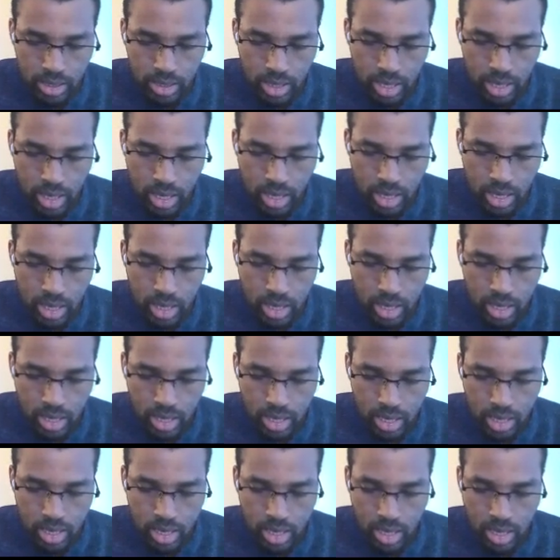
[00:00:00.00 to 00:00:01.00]
C
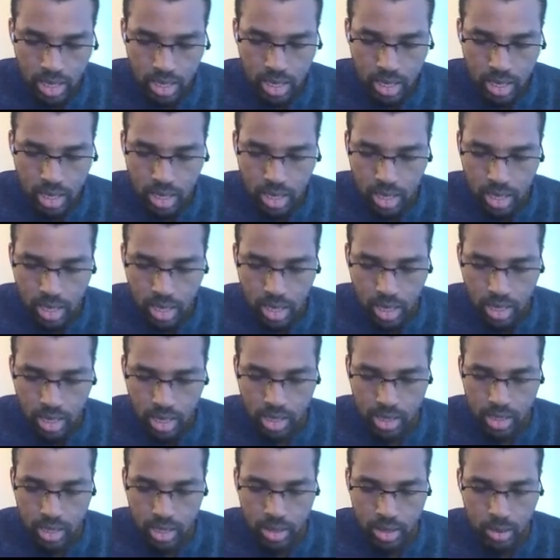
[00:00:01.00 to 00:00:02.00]

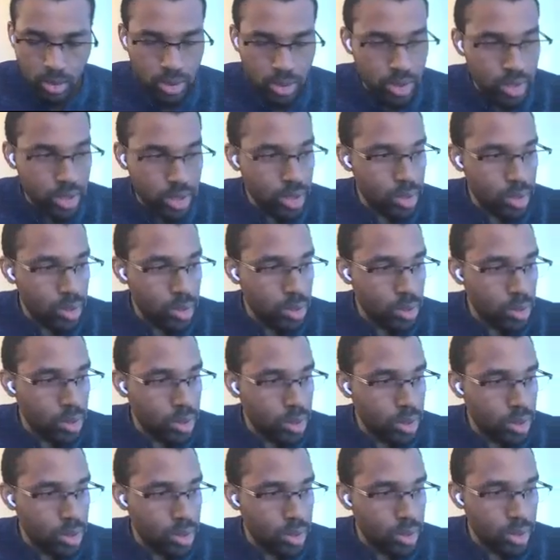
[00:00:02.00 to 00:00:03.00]
is equal to
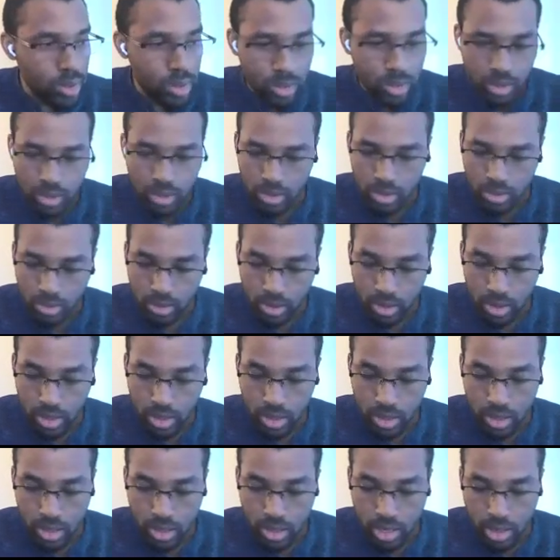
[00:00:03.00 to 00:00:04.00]

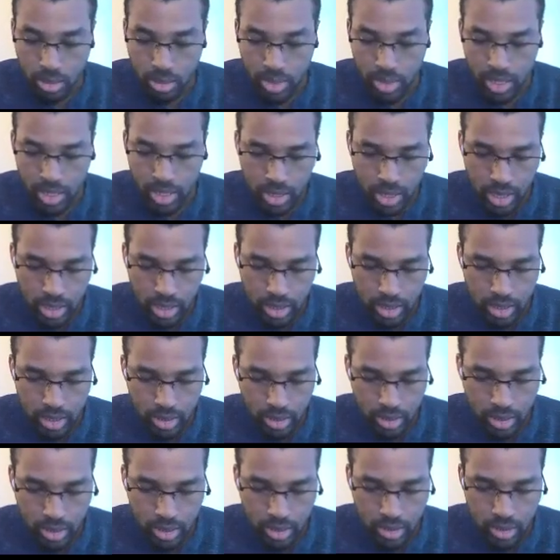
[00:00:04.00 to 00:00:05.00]
the empty set.
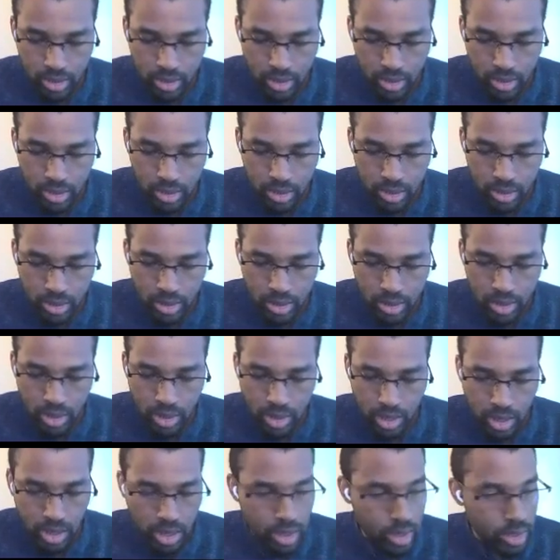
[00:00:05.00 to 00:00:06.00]

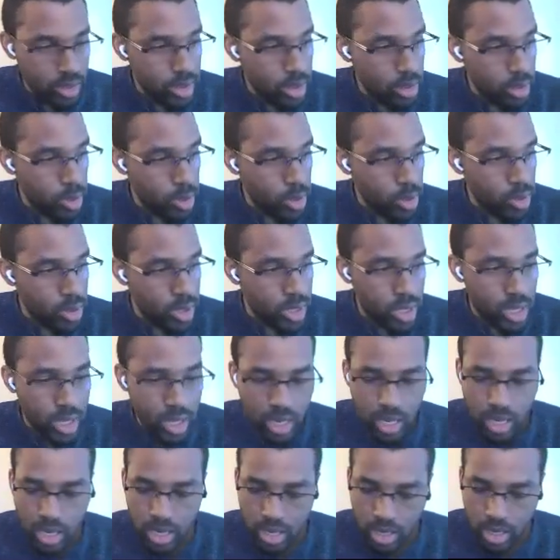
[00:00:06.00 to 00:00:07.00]
And suppose
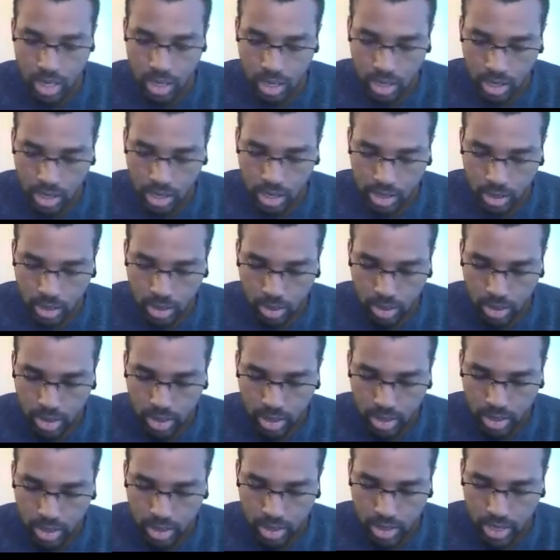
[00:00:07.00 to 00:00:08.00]
D is equal to
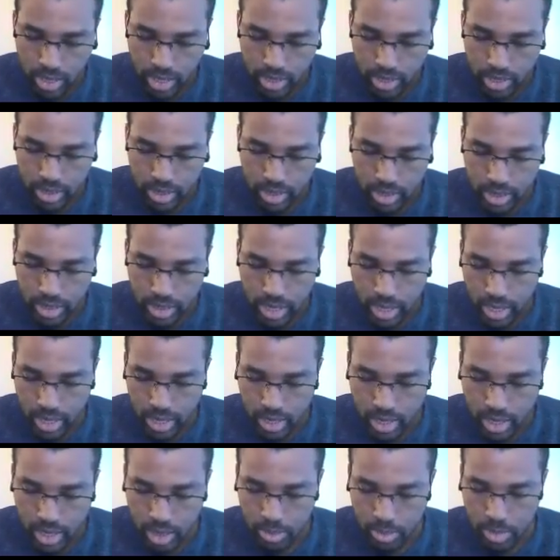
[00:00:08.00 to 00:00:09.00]
the set
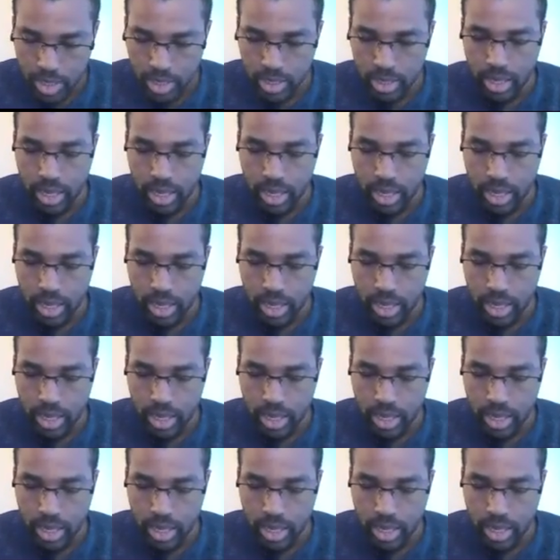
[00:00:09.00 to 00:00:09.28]
containing the empty